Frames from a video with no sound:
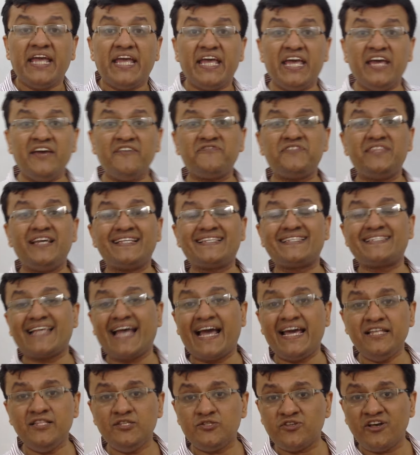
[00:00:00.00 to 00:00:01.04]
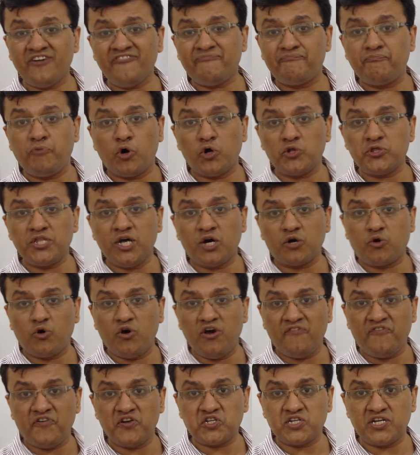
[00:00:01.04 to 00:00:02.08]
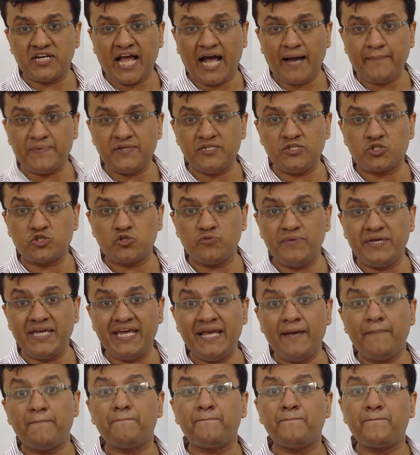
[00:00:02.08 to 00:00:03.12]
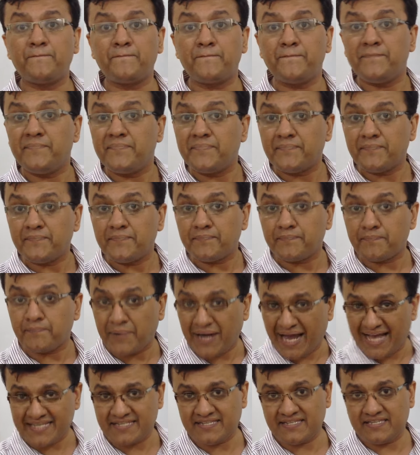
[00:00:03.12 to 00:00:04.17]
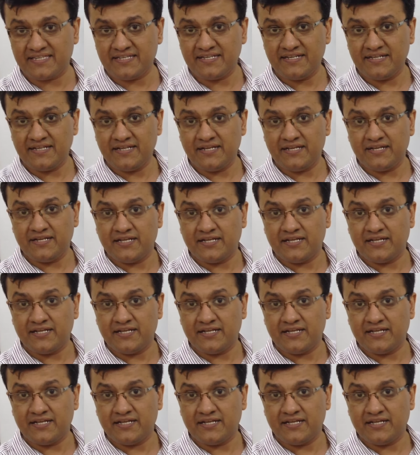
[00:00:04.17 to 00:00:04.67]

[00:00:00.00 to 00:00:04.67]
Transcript: If the signs of both the coefficient happens to be plus,